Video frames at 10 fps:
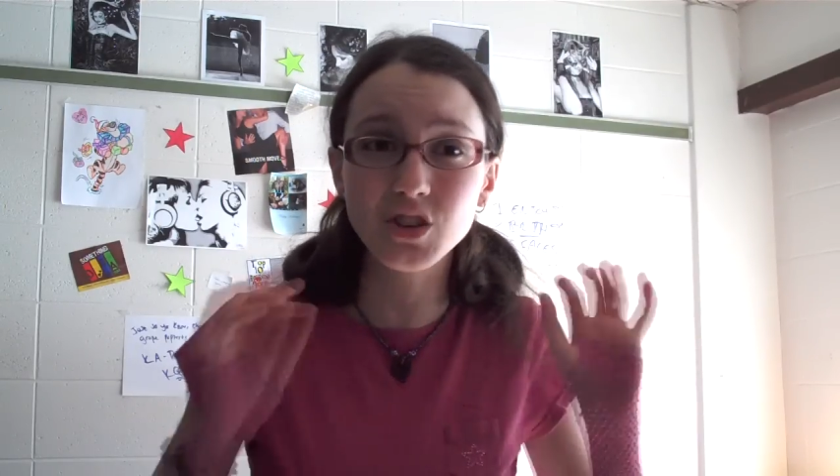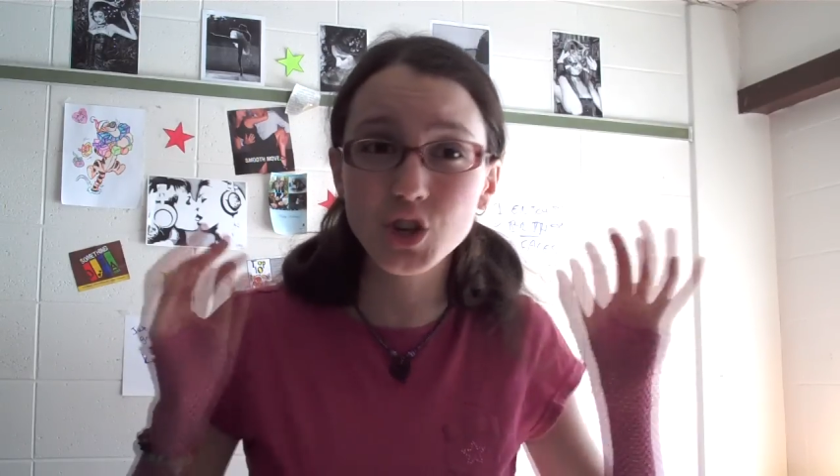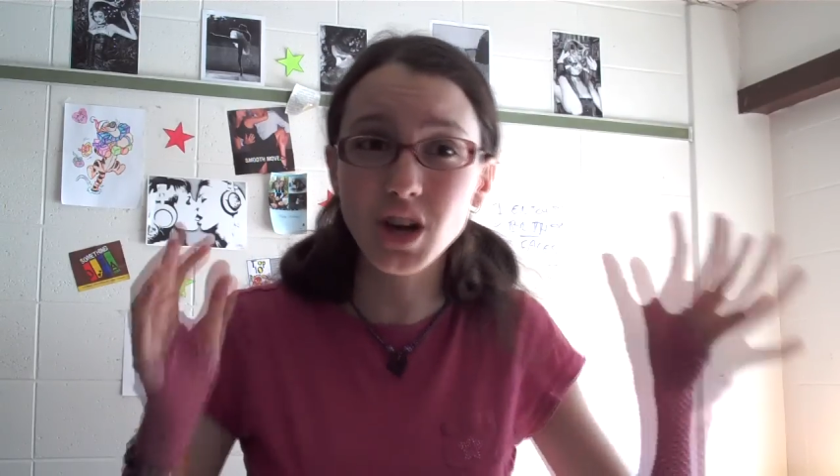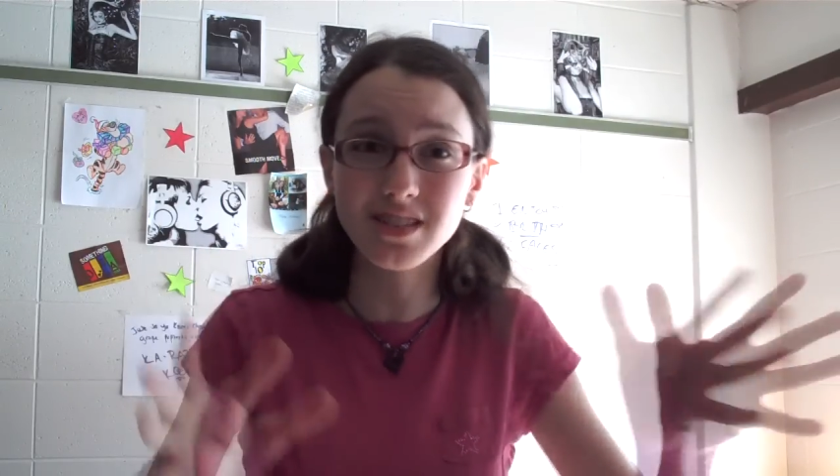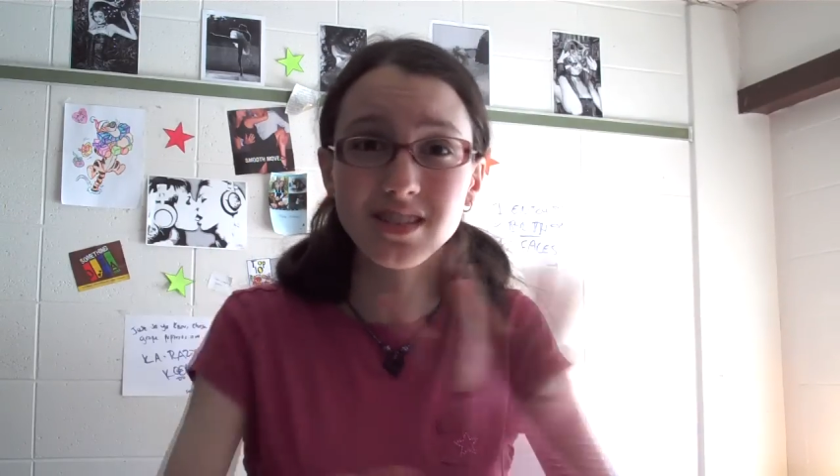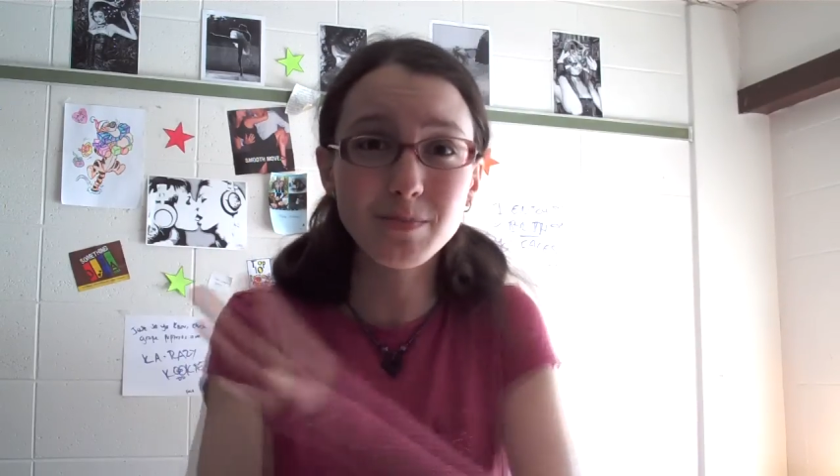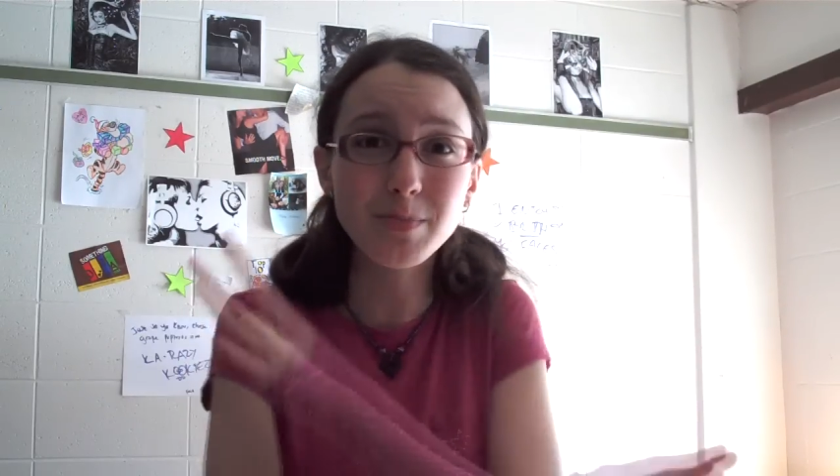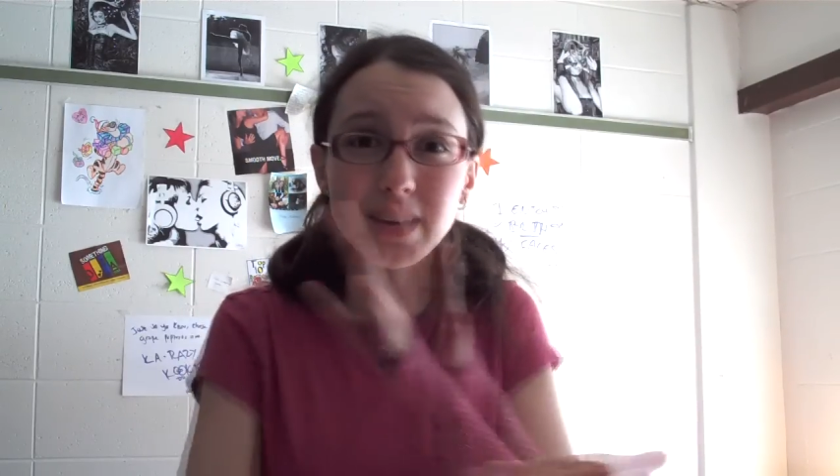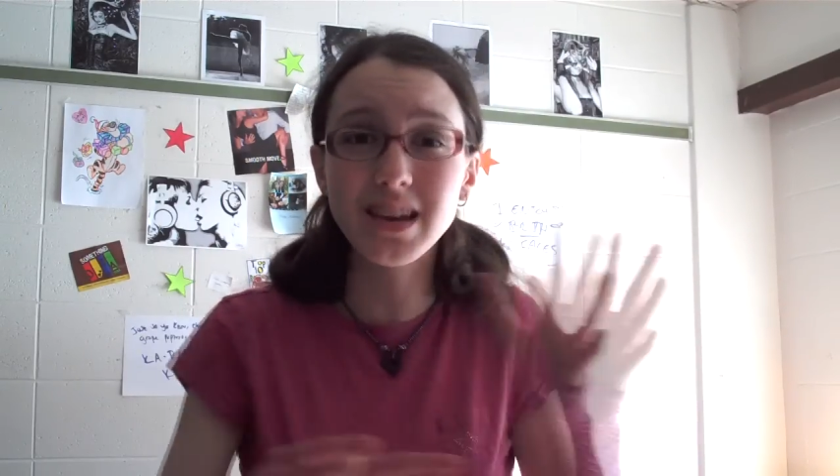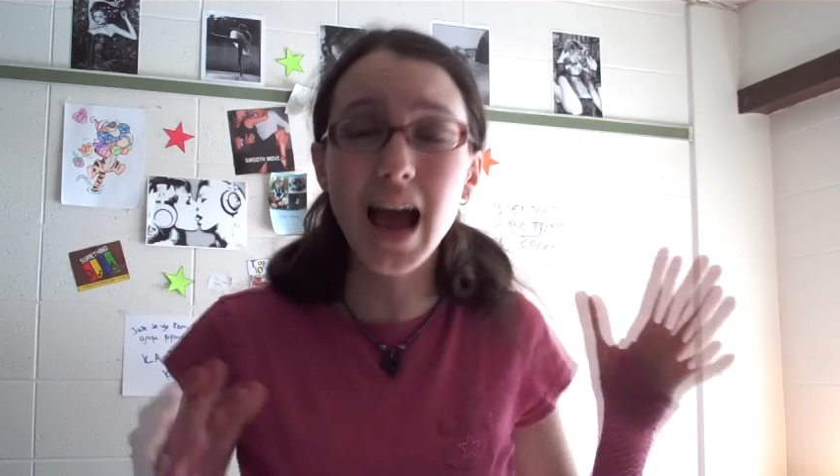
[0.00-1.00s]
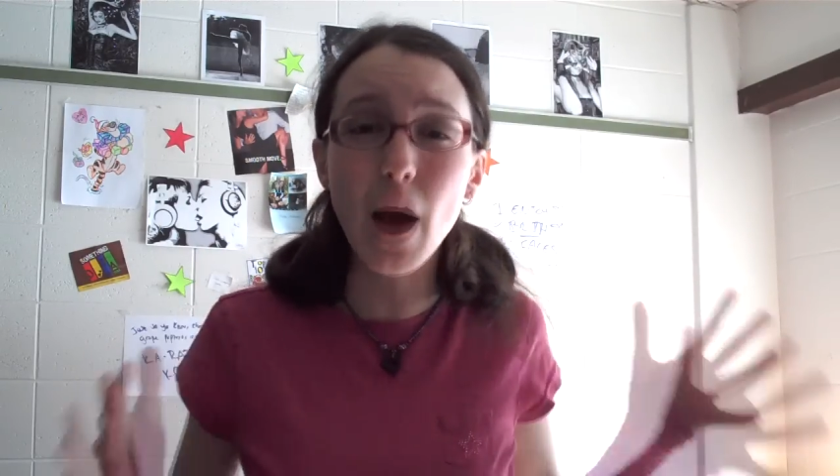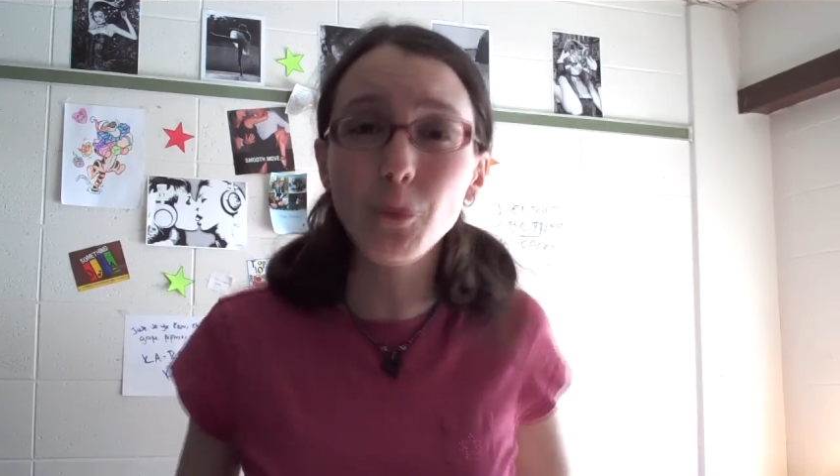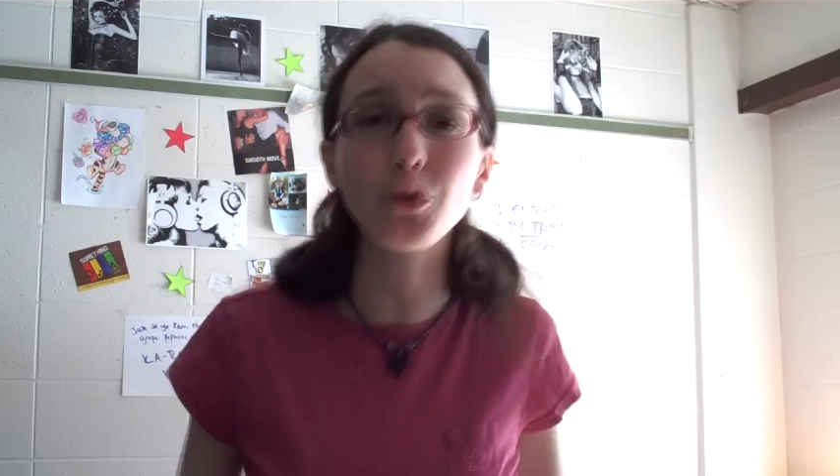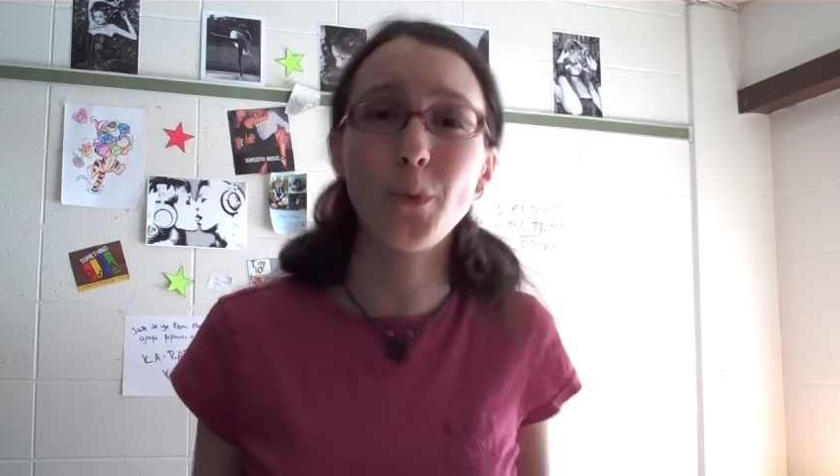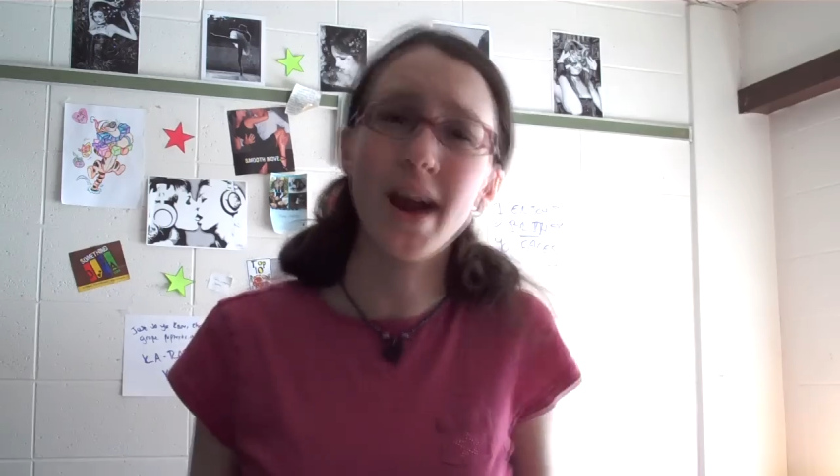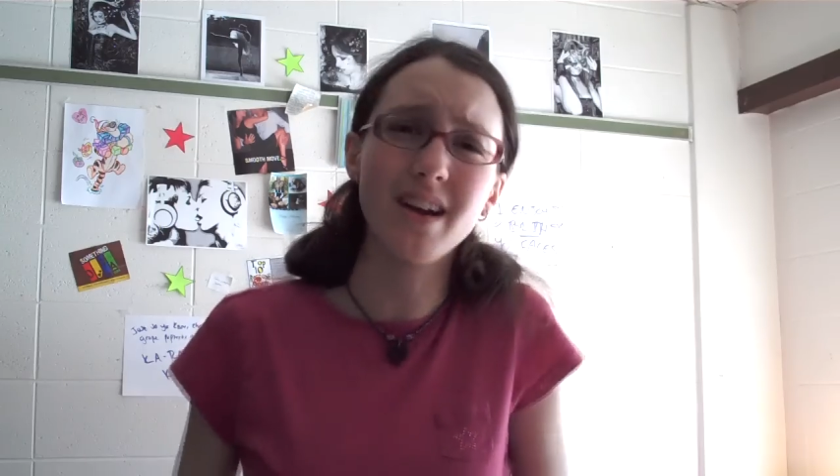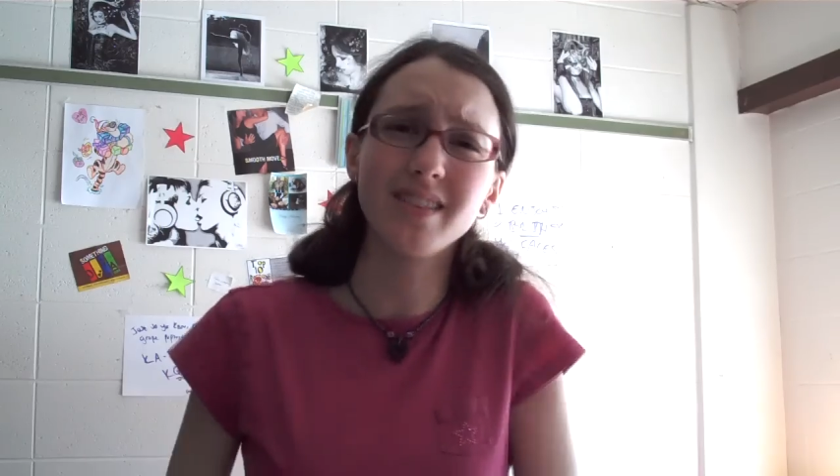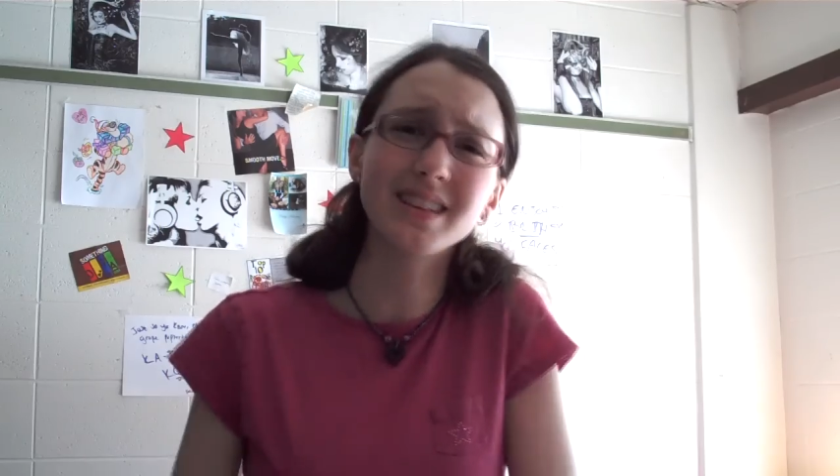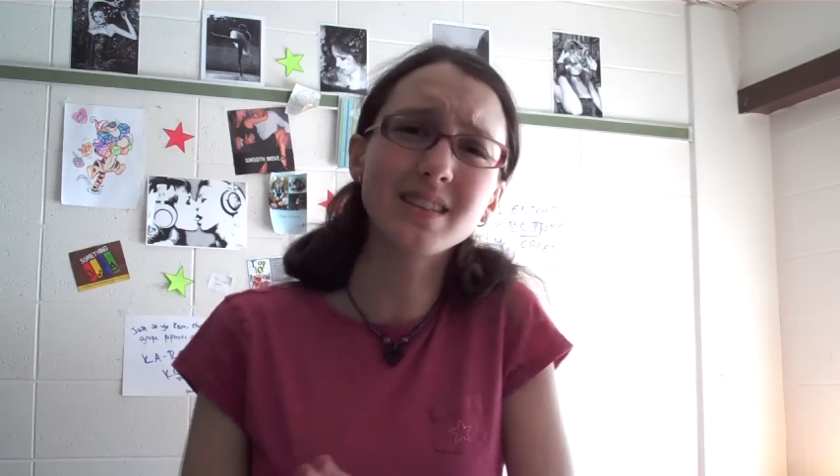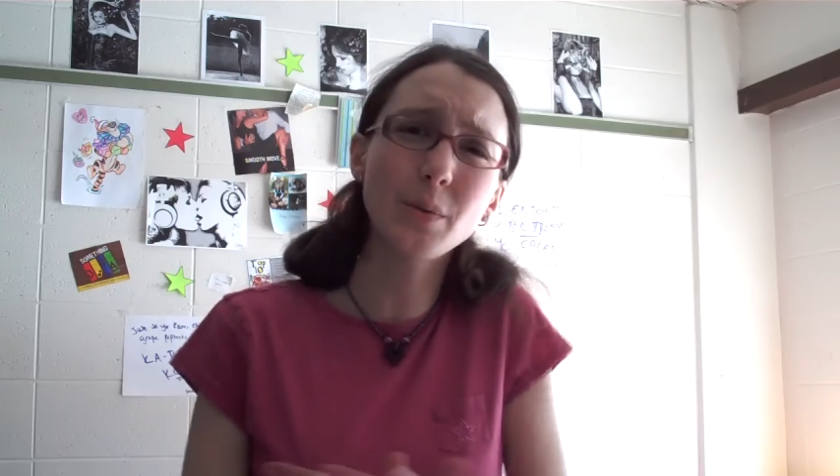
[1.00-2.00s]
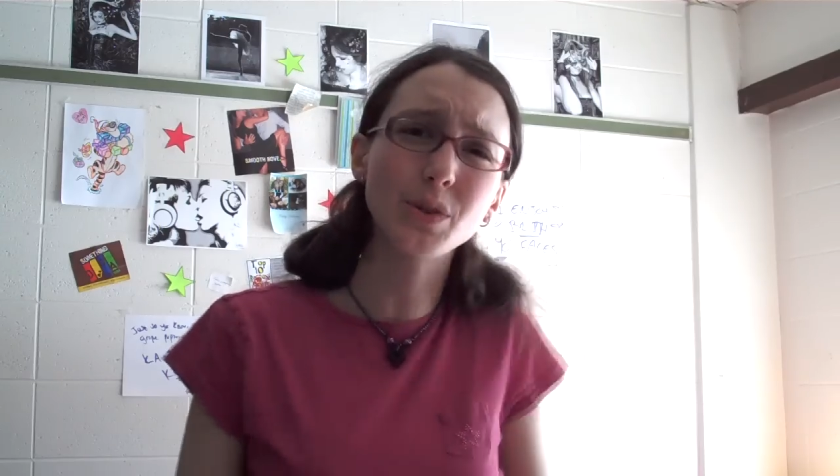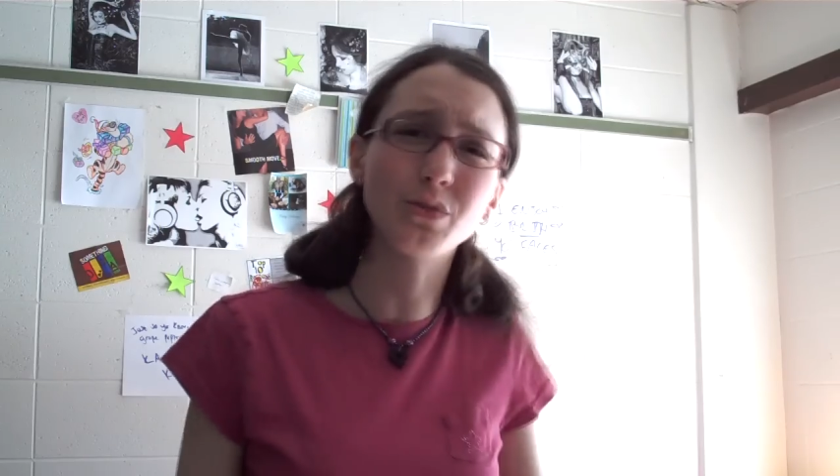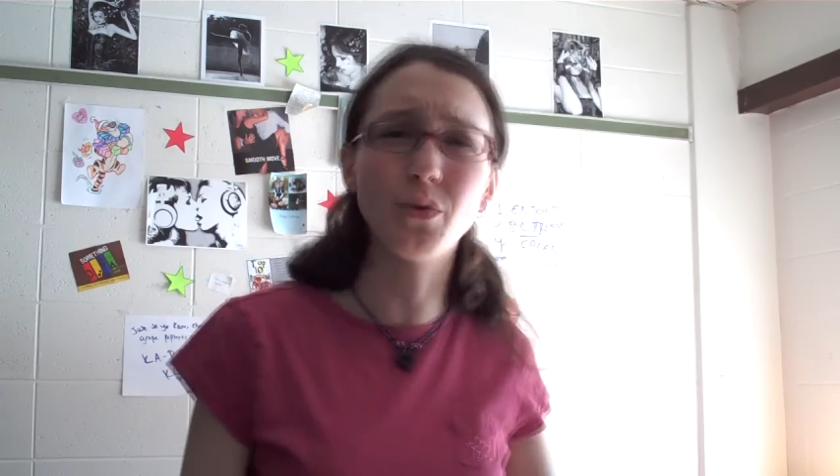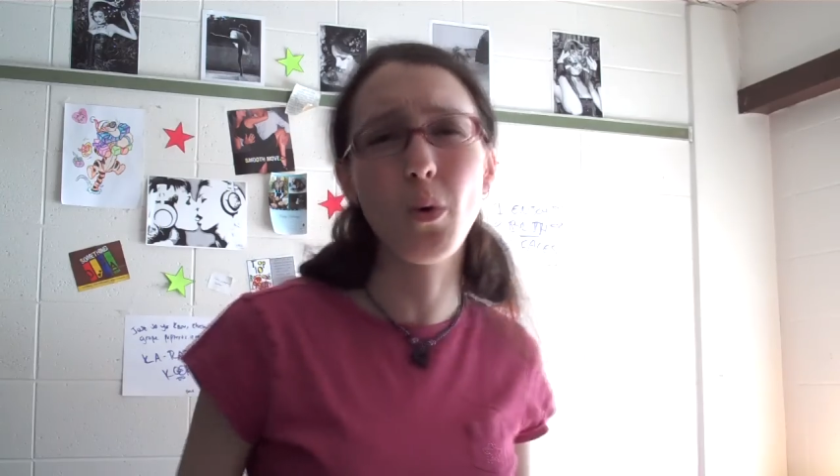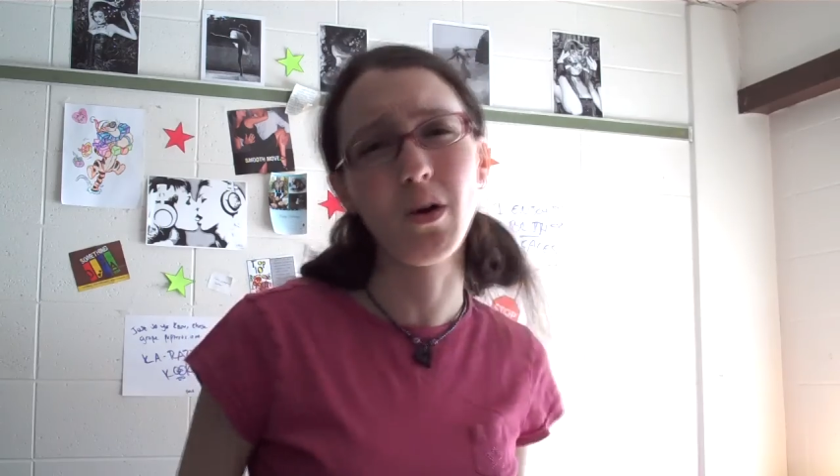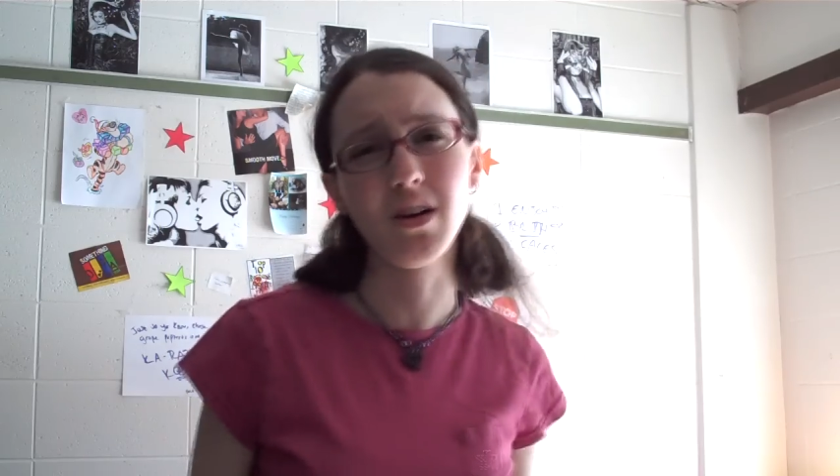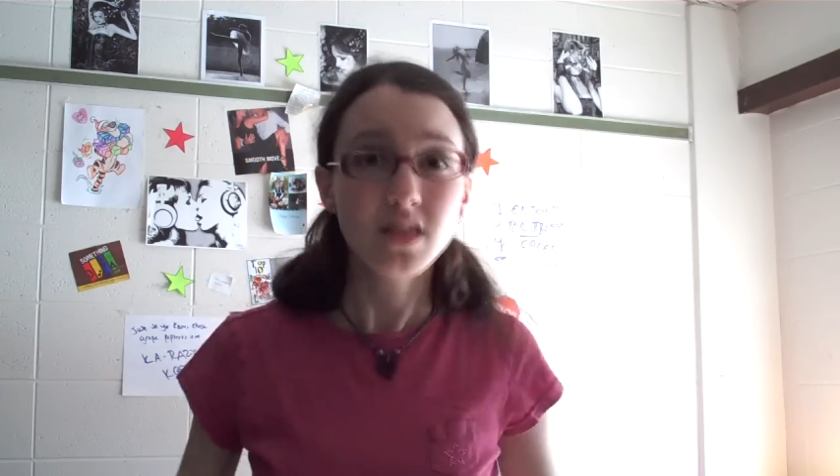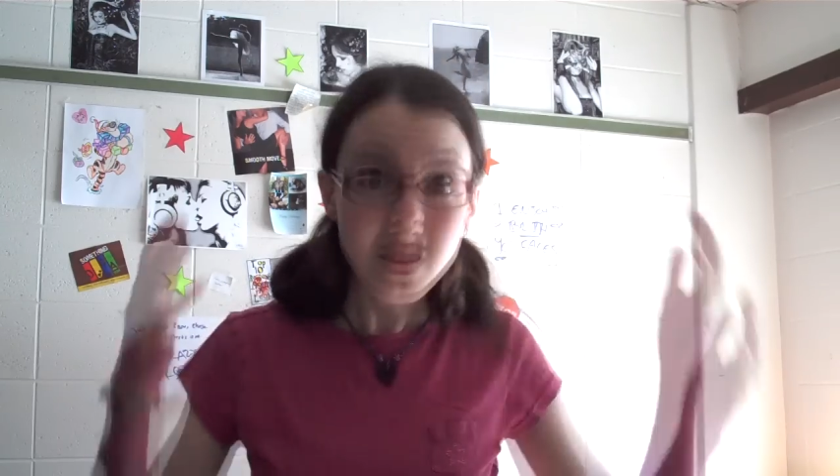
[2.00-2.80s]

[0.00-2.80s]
just be outerwear. That's not what they're for.